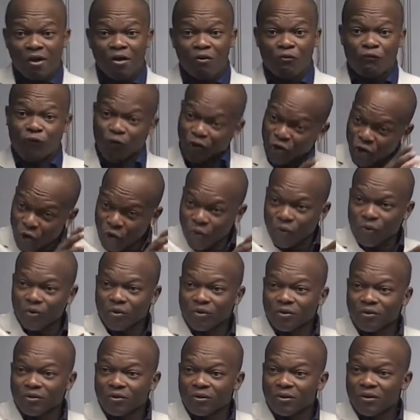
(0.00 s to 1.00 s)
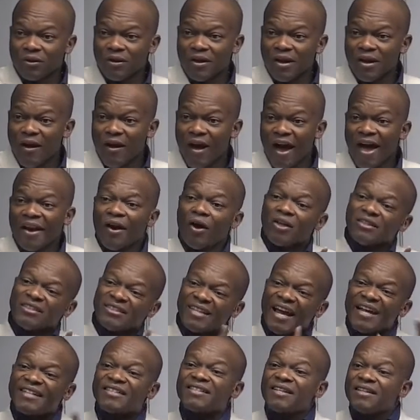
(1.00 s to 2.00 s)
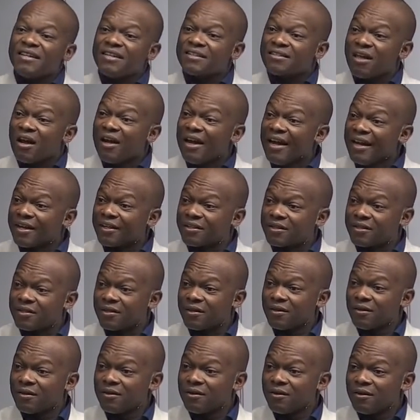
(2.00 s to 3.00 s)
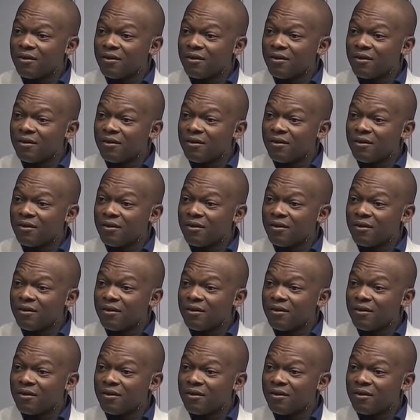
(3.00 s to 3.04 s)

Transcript: for you. And our destinies are linked.